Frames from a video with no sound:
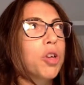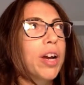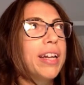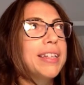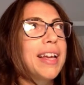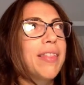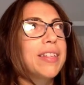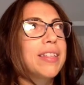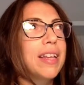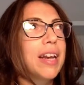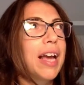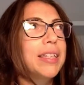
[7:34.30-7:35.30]
I'm trying to
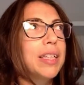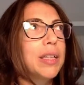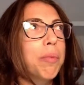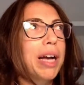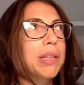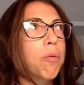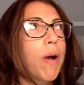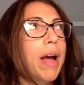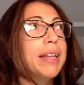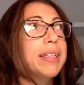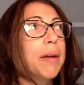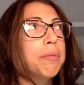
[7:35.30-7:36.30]
say this in the nicest
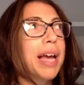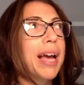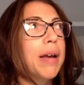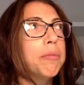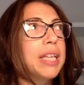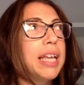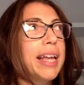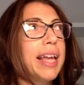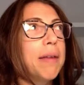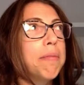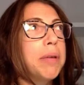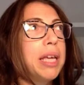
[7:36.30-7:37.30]
possible way,
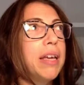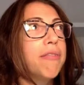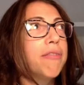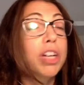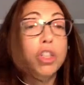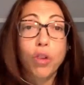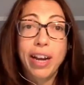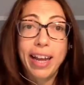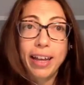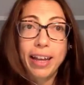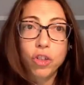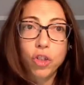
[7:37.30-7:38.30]
sometimes it can be
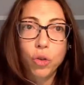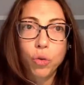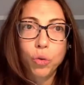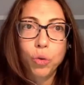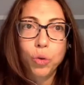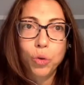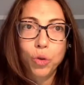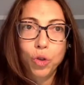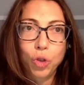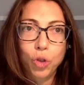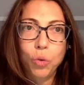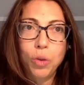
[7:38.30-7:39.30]
frustrating to
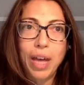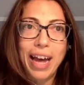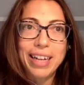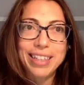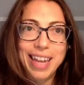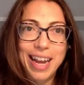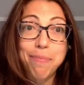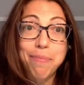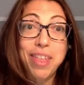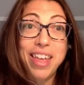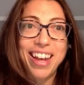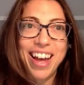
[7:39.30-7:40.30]
do that
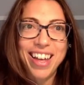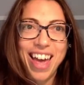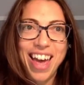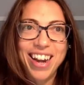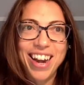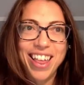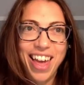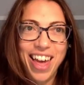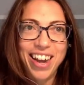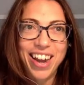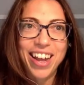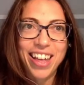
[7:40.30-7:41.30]
same thing again
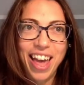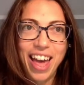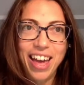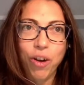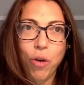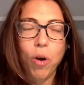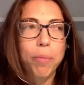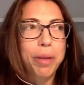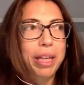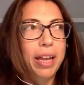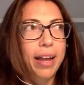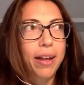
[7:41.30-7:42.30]
and again and again,
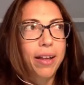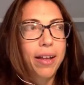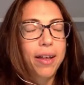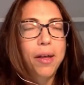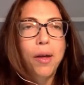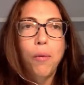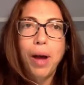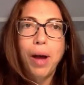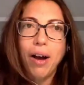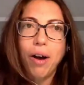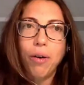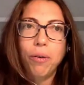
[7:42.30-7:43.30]
or be like,
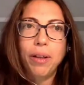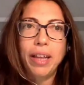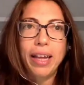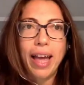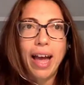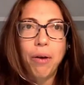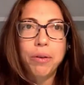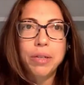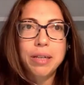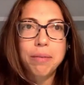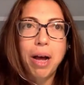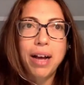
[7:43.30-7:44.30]
wow, like
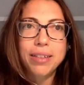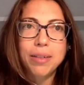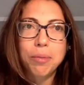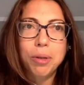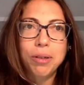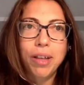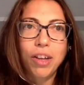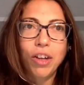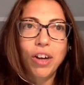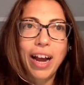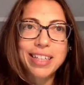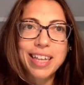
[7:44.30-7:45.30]
how is it
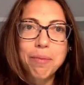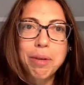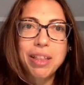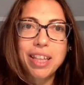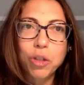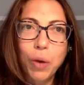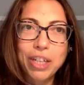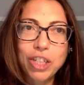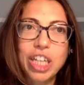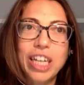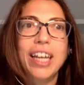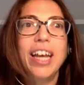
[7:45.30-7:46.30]
possible that you're asking me this
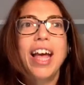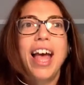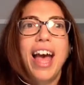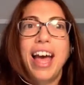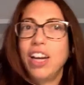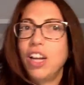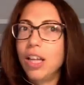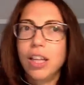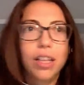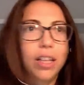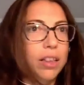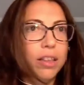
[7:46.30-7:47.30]
question? And